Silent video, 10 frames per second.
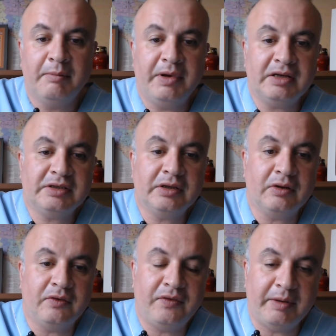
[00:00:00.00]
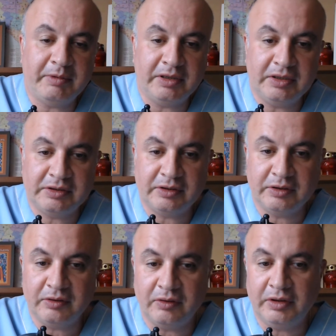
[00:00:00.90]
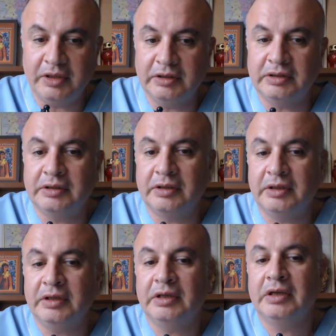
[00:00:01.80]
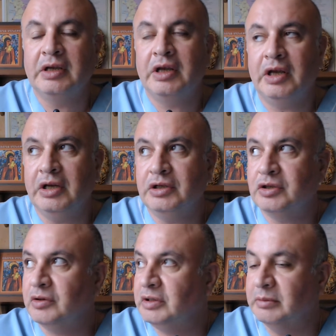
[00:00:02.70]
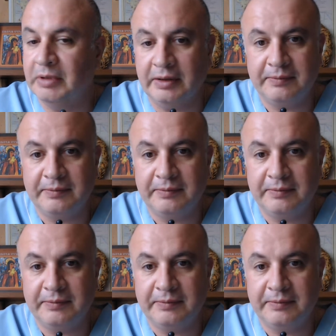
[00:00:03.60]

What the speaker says: personal or family history, or hereditary angioedema.